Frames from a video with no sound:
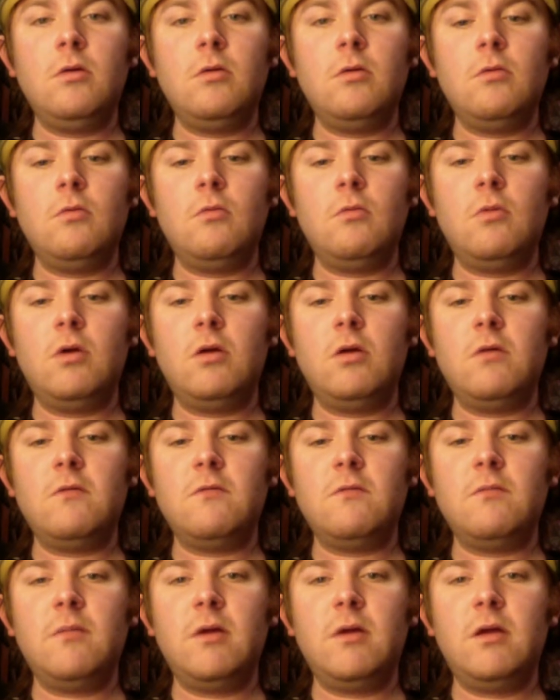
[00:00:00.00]

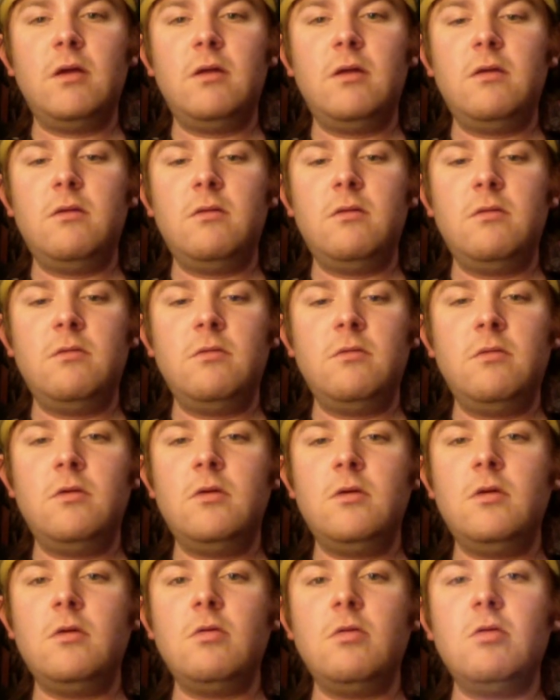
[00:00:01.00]
where's my
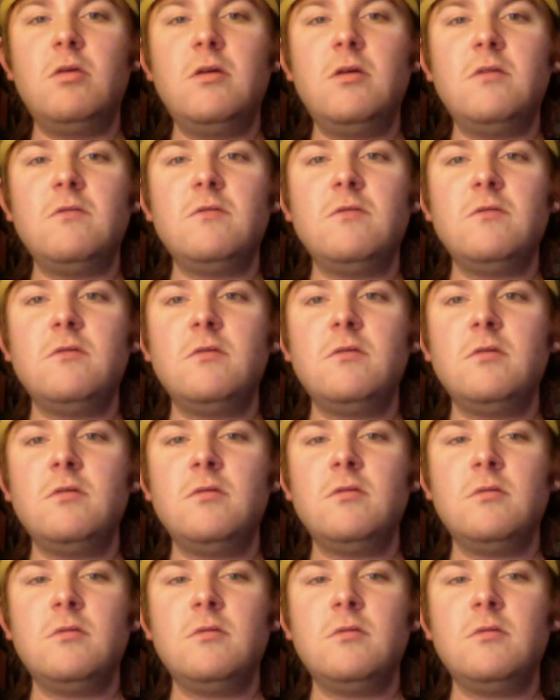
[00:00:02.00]
list?